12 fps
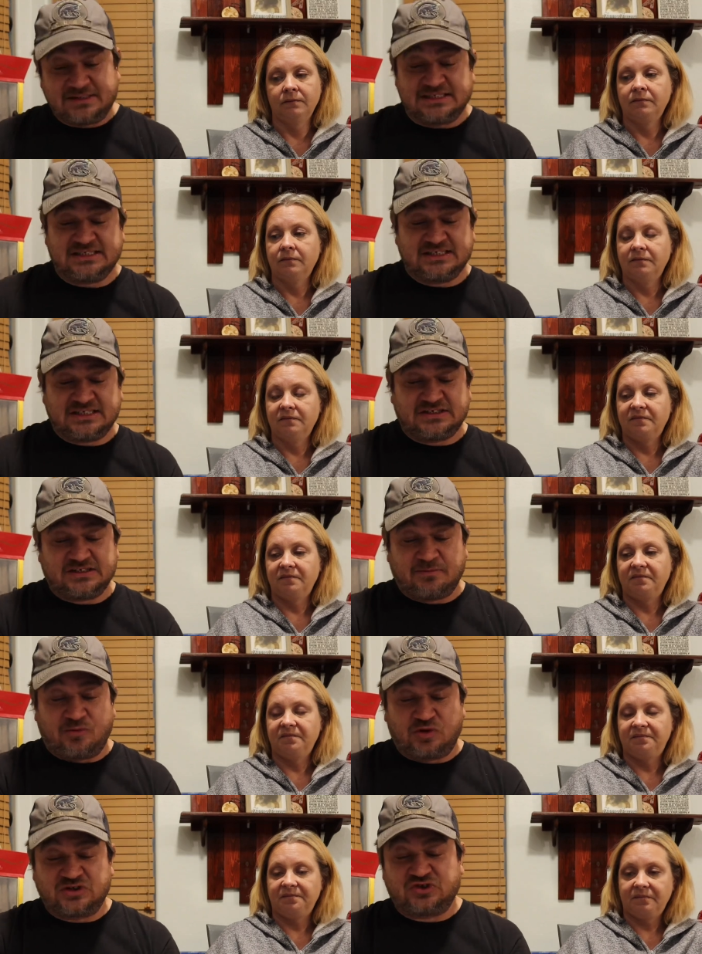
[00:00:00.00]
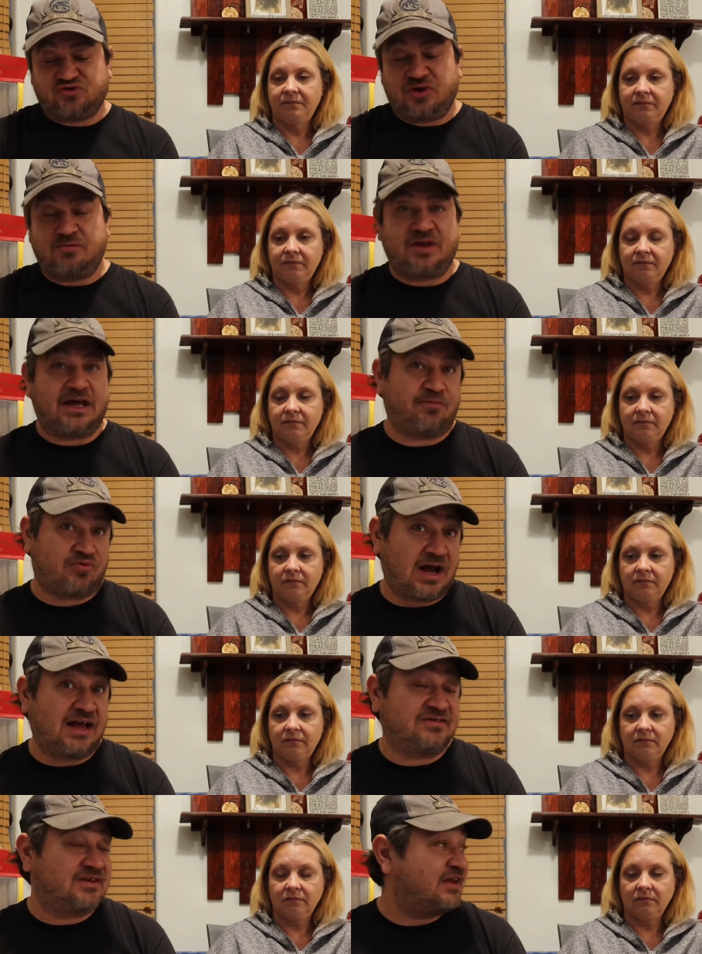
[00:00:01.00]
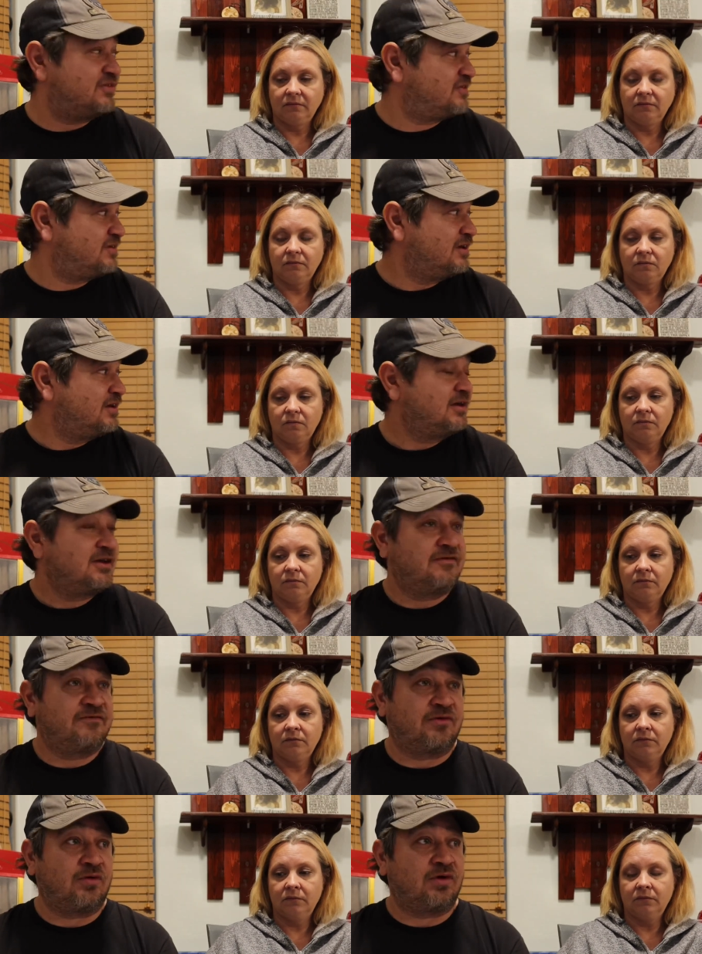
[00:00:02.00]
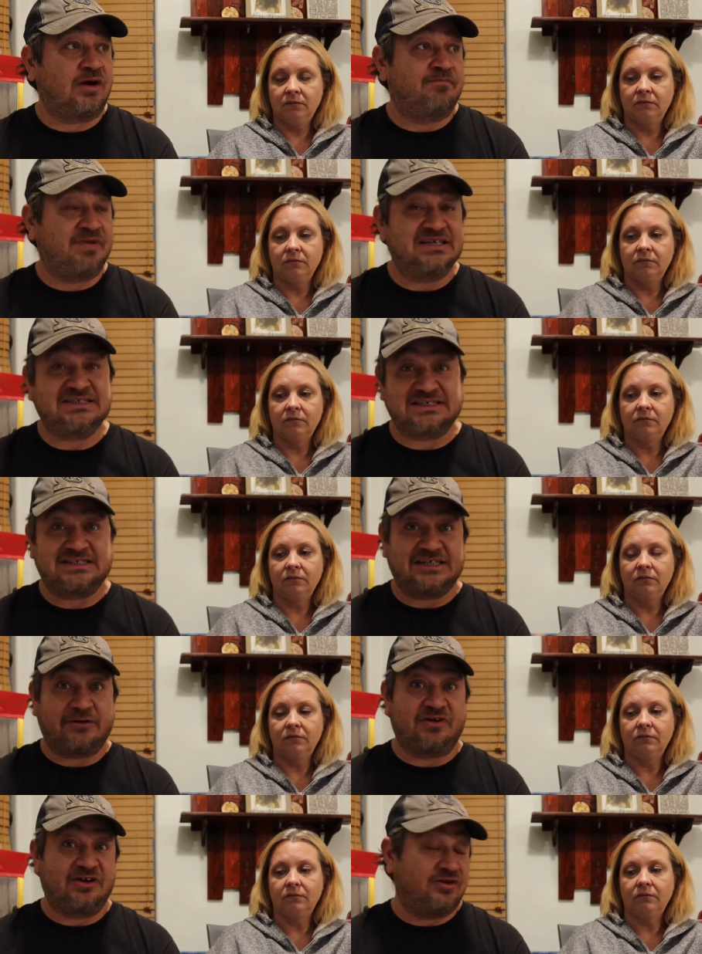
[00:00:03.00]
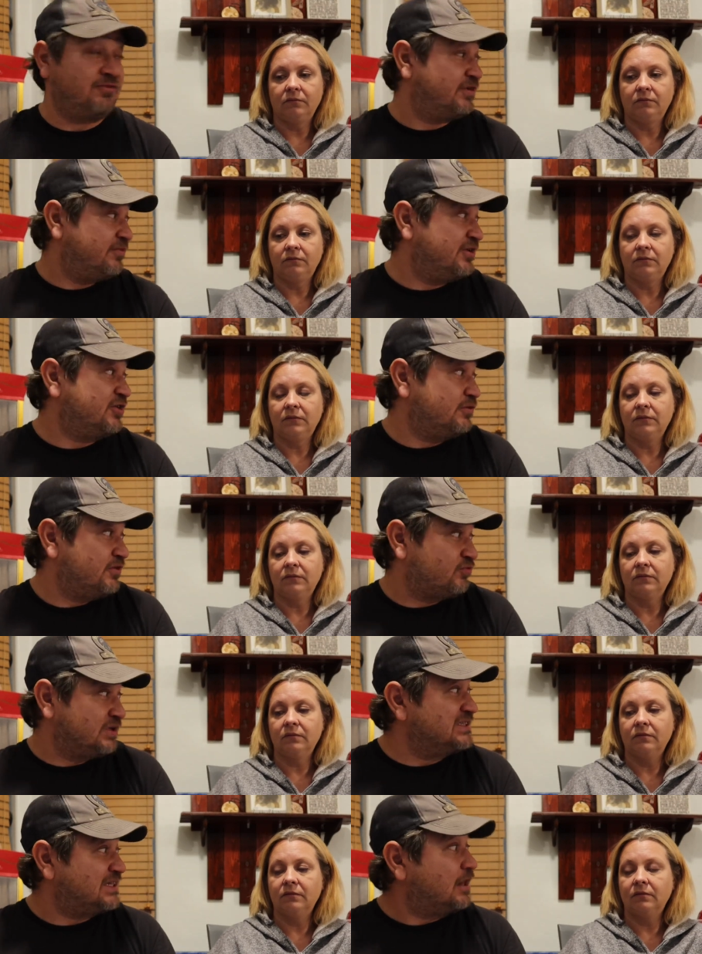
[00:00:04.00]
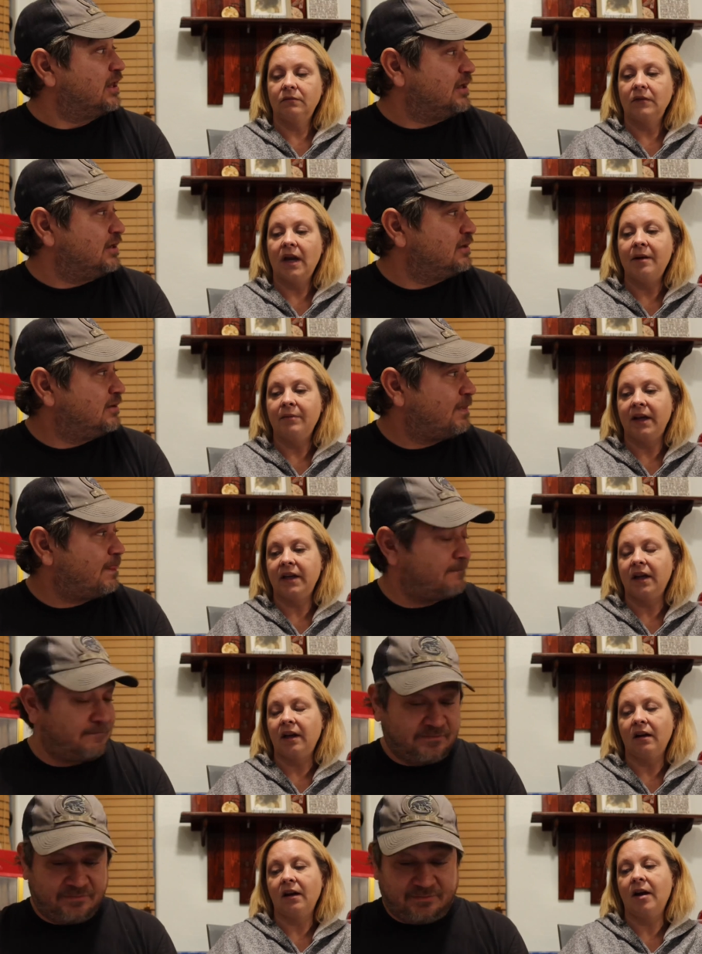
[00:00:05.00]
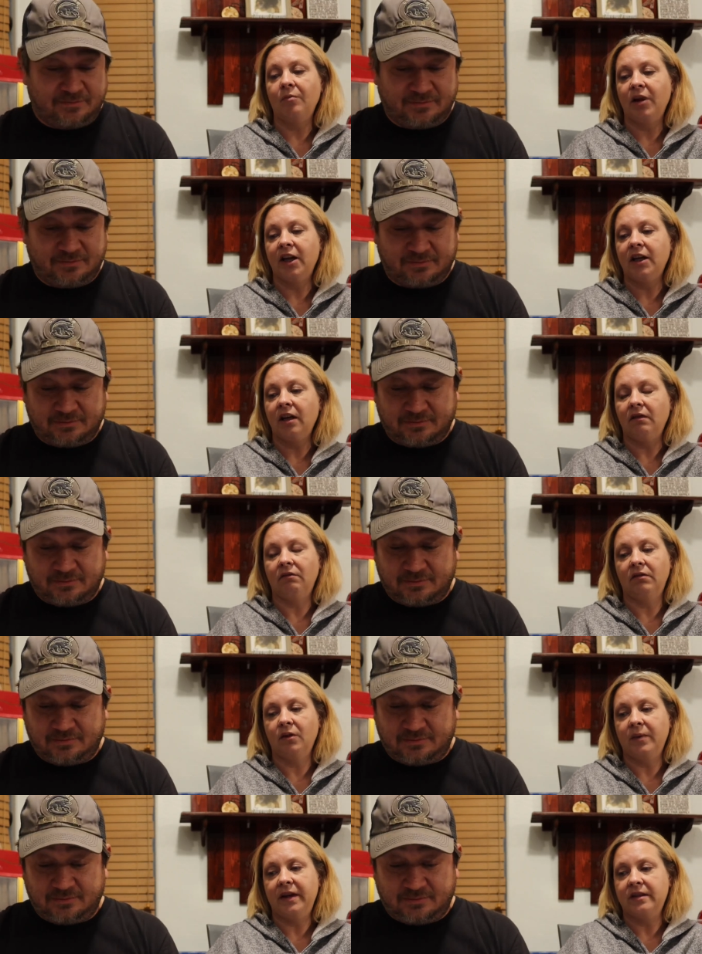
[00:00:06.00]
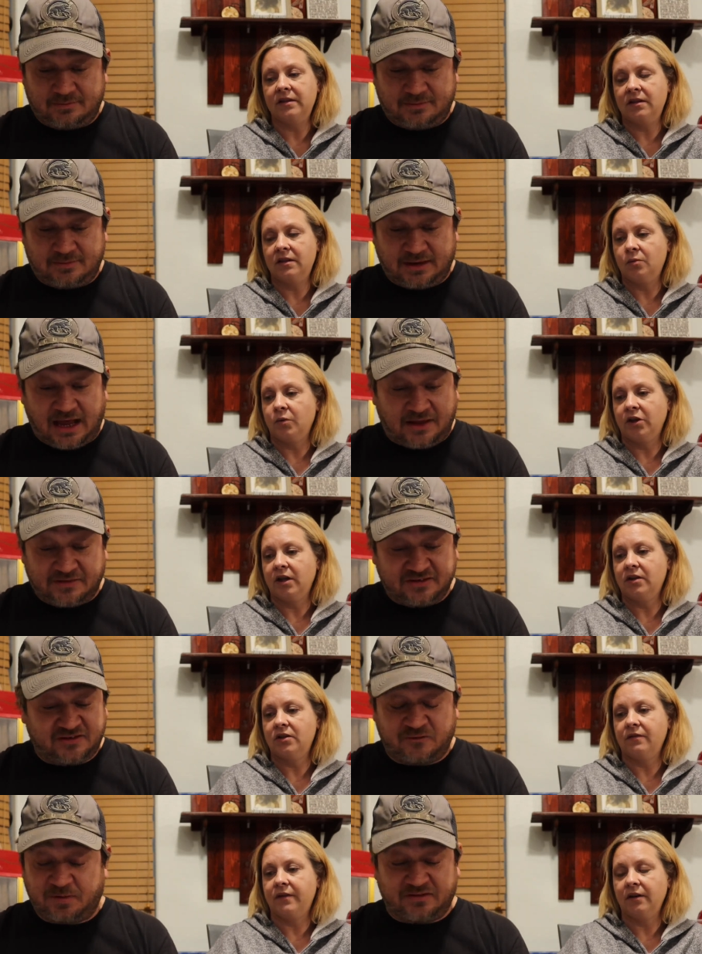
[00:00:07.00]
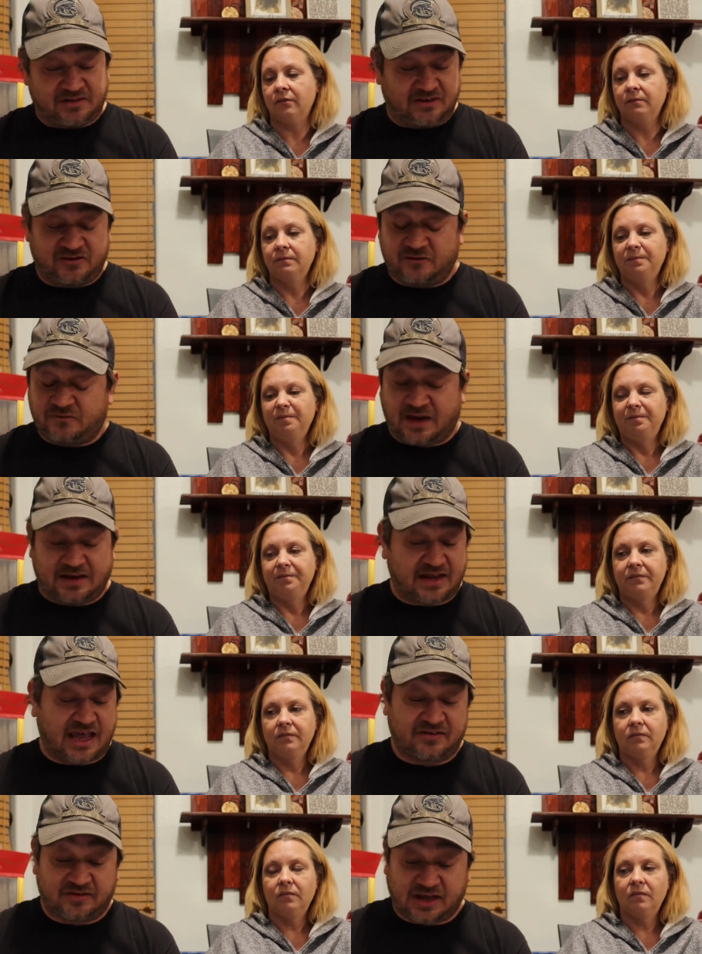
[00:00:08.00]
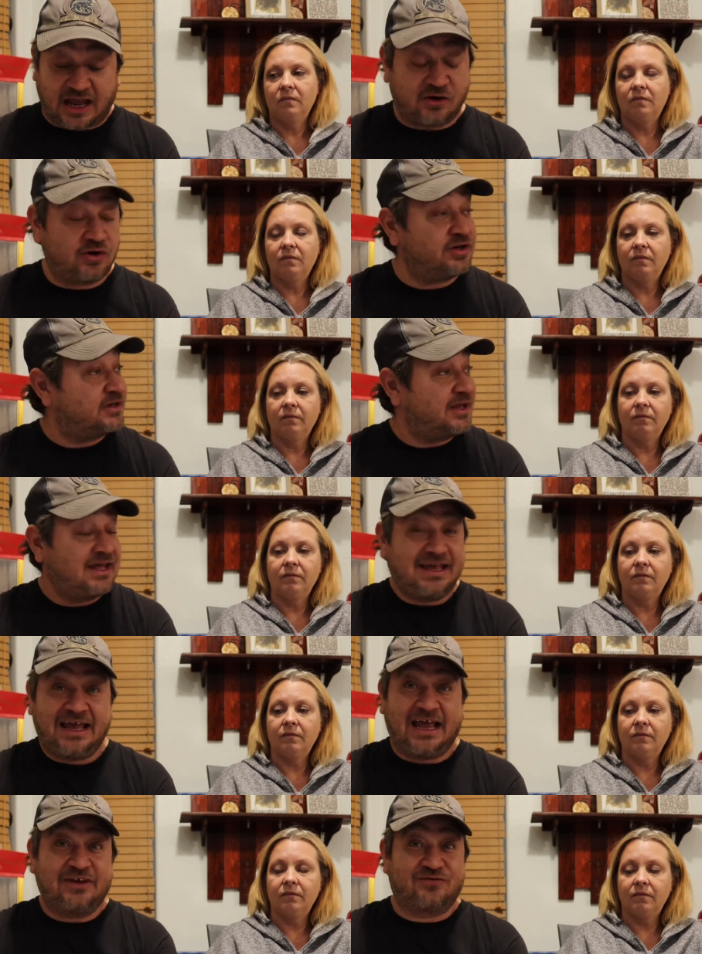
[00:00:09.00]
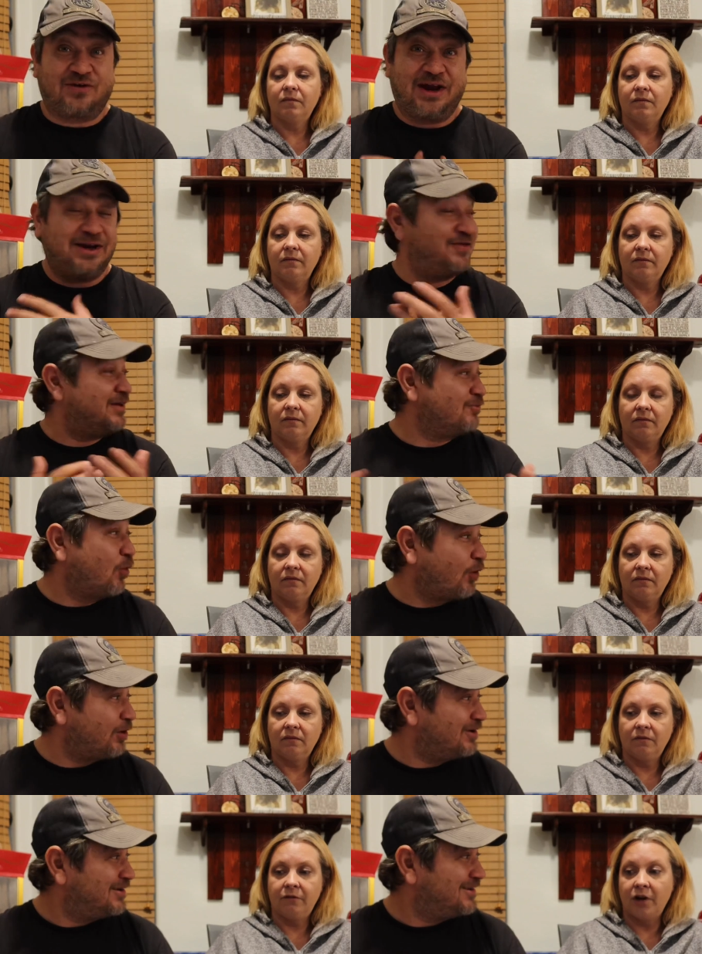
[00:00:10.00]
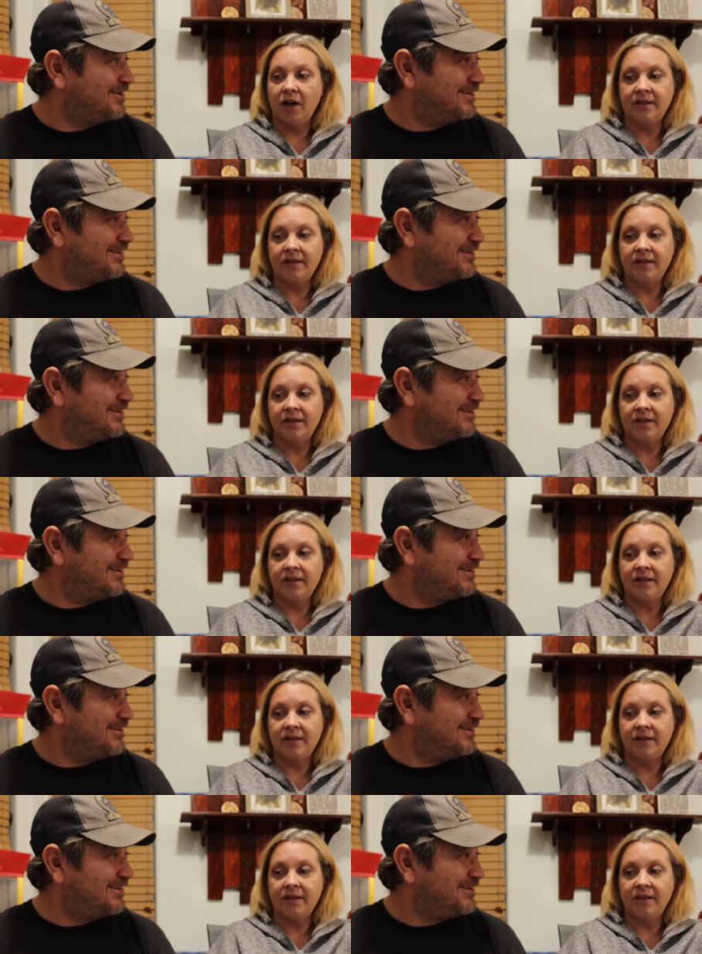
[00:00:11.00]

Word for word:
Speaker 1: this is just a more streamlined process for a business that we do we, we do is reselling.
Speaker 2: I'm liking I'm liking the way this is. Yeah, this has been
Speaker 1: this is fantastic. I couldn't ask for anything more.
Speaker 2: For our